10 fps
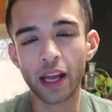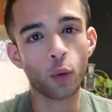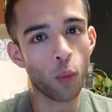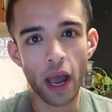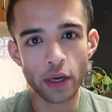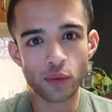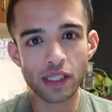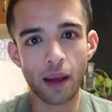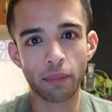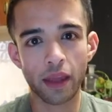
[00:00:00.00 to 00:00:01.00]
Like why do
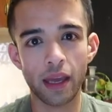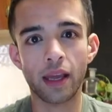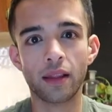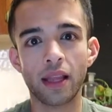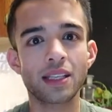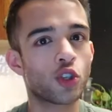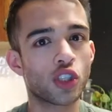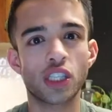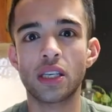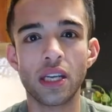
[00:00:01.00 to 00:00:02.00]
something that's
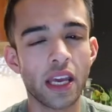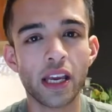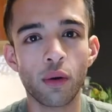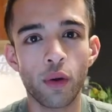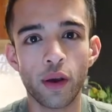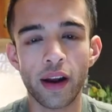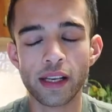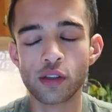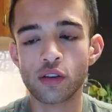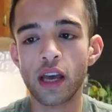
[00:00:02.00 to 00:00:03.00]
just taking away your
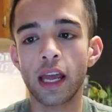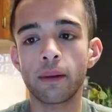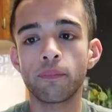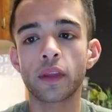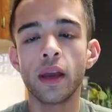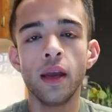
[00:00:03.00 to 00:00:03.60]
extra time?